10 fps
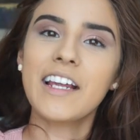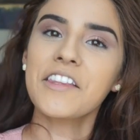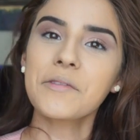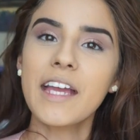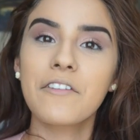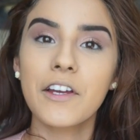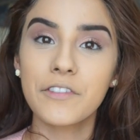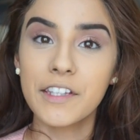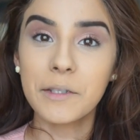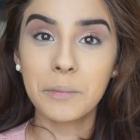now that we have
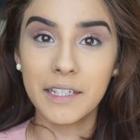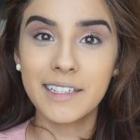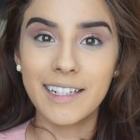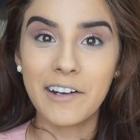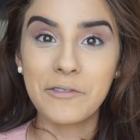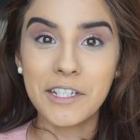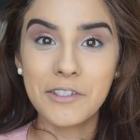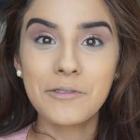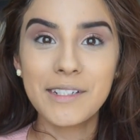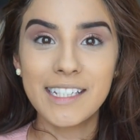everything blended out, we
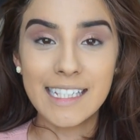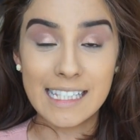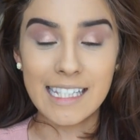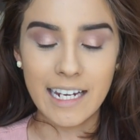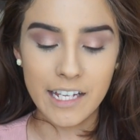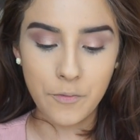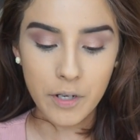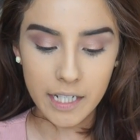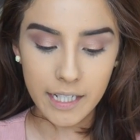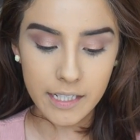do need to set it.
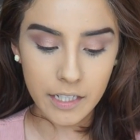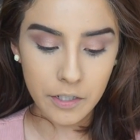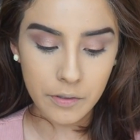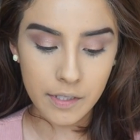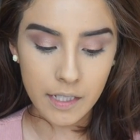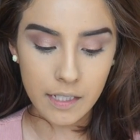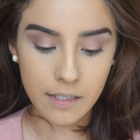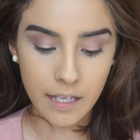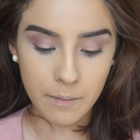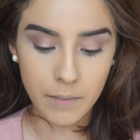What I like to use
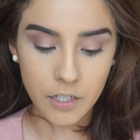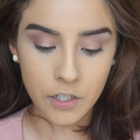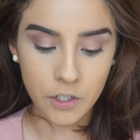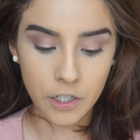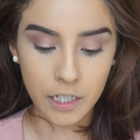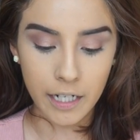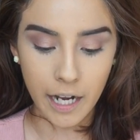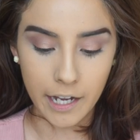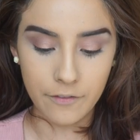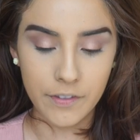is a mixture
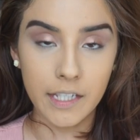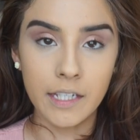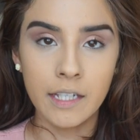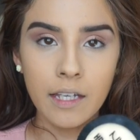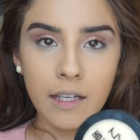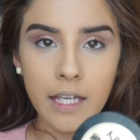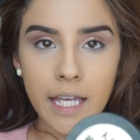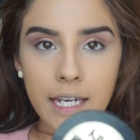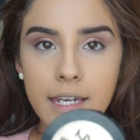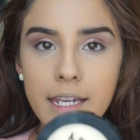of the
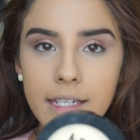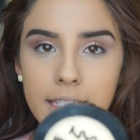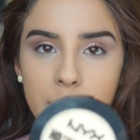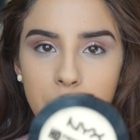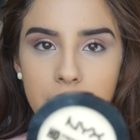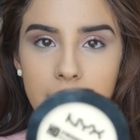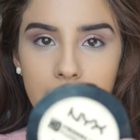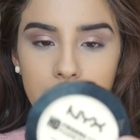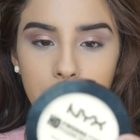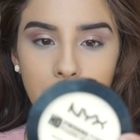NYX
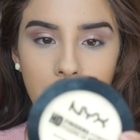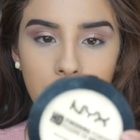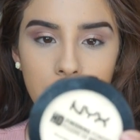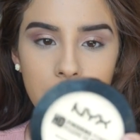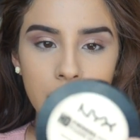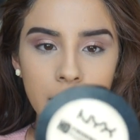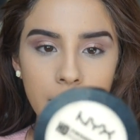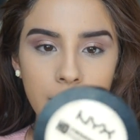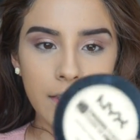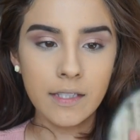banana powder.
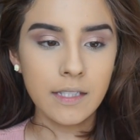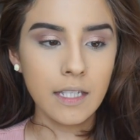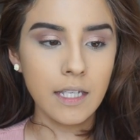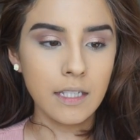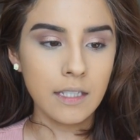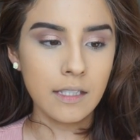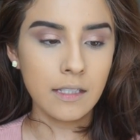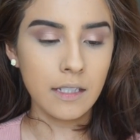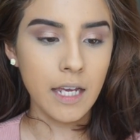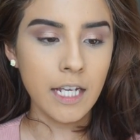This is
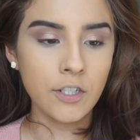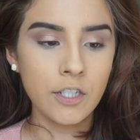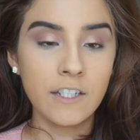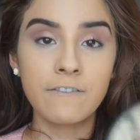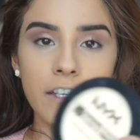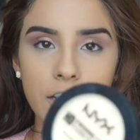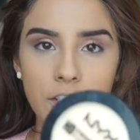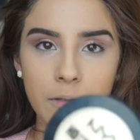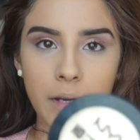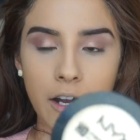the HD
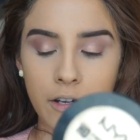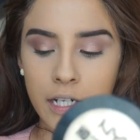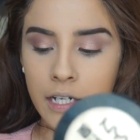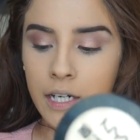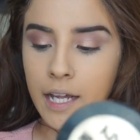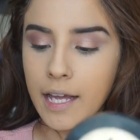finishing powder.